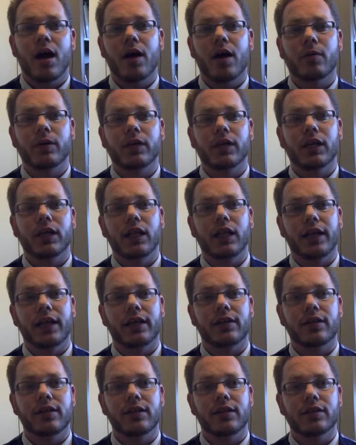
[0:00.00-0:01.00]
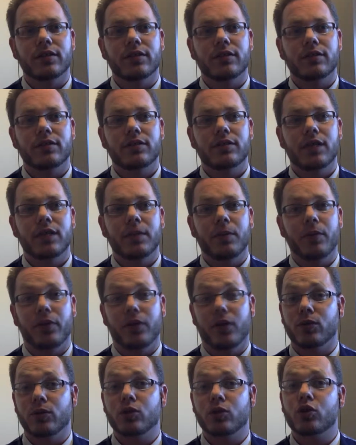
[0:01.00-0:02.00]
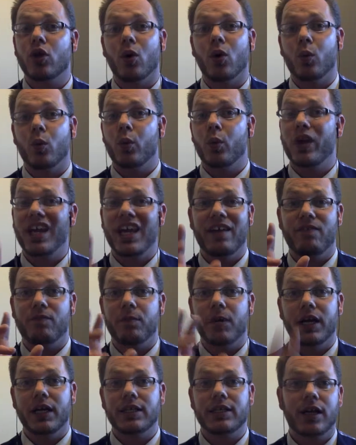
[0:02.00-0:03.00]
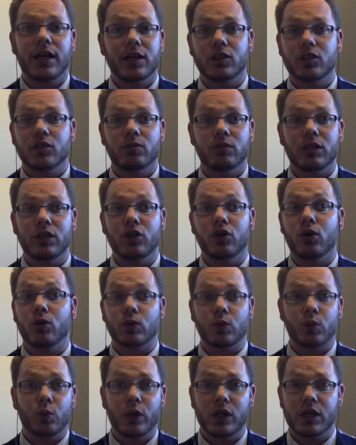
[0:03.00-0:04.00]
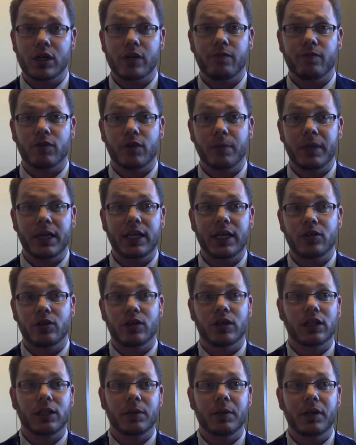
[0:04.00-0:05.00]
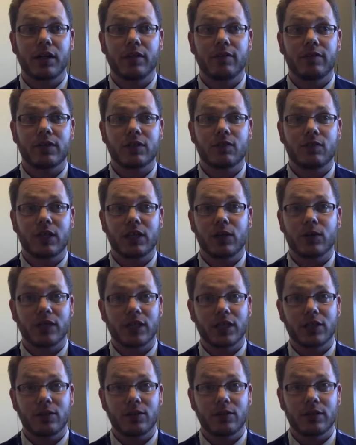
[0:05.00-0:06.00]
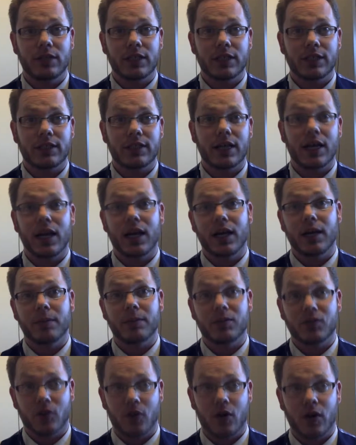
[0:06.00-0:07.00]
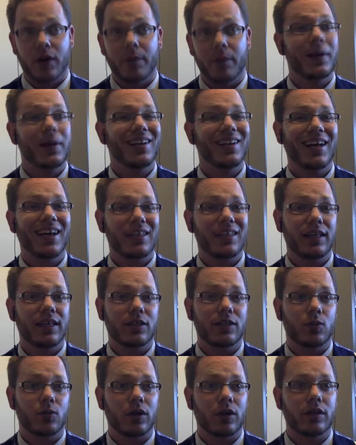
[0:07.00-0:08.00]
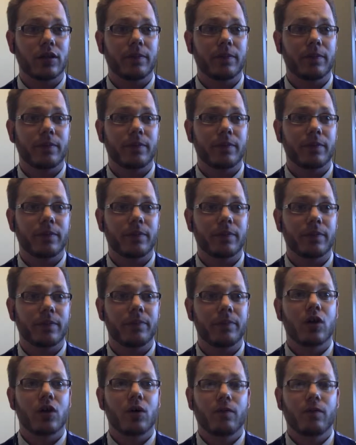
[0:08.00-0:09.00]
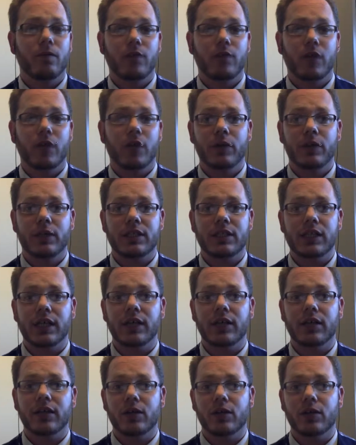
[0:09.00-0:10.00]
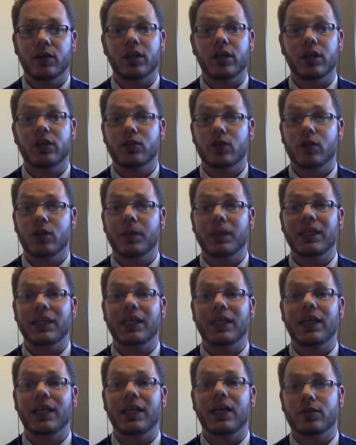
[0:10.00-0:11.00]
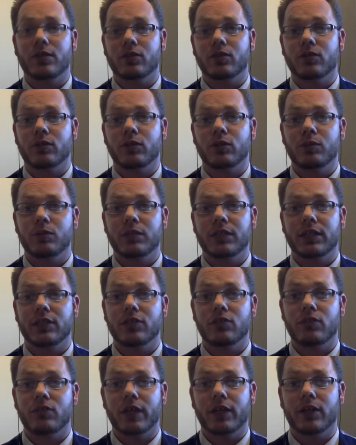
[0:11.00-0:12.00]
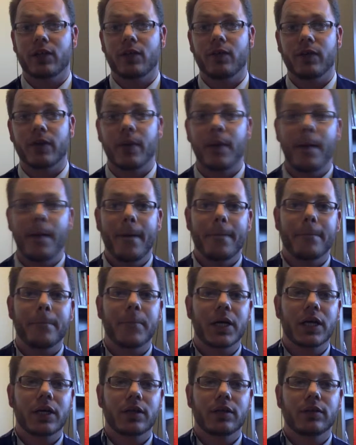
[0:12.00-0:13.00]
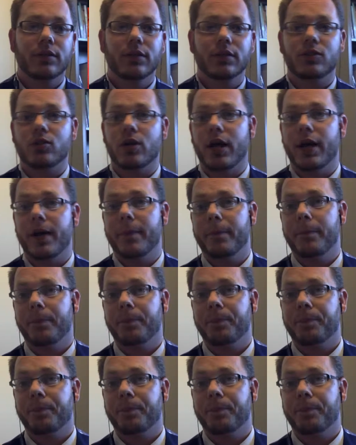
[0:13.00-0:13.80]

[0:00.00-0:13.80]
I really like this sample though. So if my entire screen goes weird for a minute during the middle of this video as I do this, I'm sorry, but I think it's worth it. So following this link, oh good, it showed up on the other screen, which means I can drag it over. Let's try it.